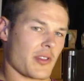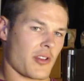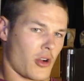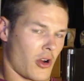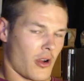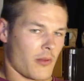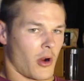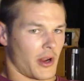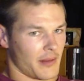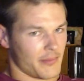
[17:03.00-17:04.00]
with your current
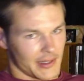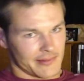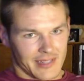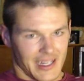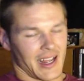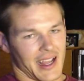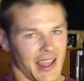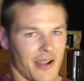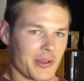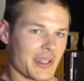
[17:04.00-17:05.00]
market, but I
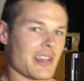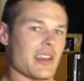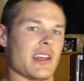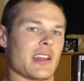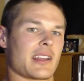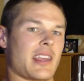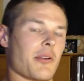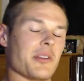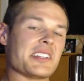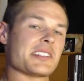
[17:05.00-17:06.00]
can't really
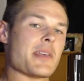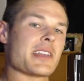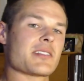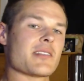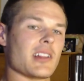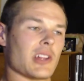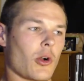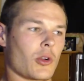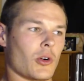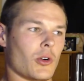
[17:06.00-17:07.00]
speak to the
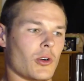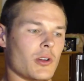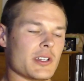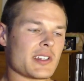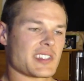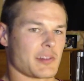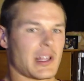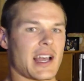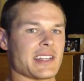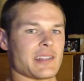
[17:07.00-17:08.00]
local
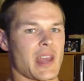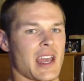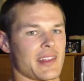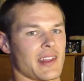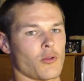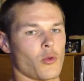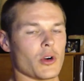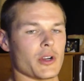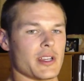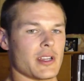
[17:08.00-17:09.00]
supply and demand that
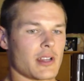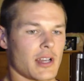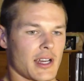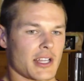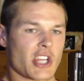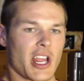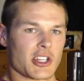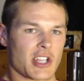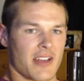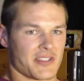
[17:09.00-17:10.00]
would
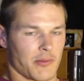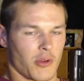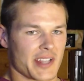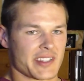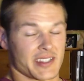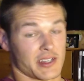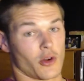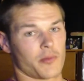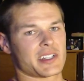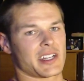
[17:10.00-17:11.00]
change housing prices in
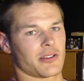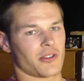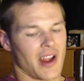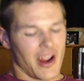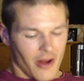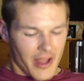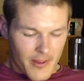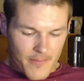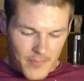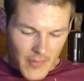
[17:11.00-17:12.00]
your particular area.